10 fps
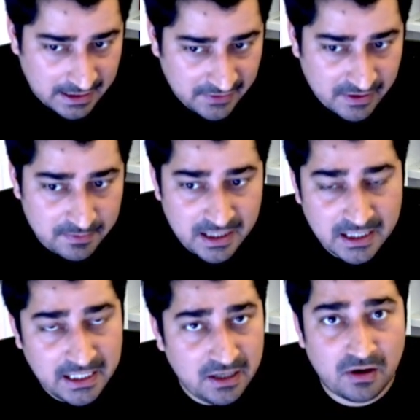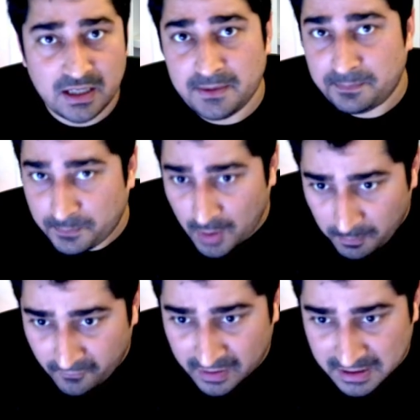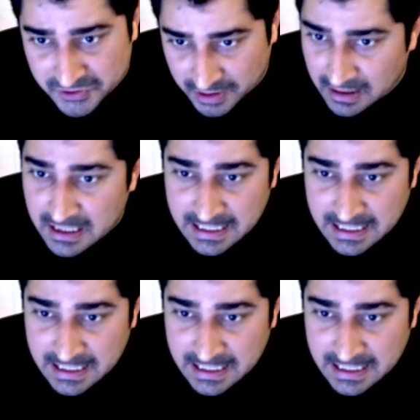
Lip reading: if I'm directly calling pop function,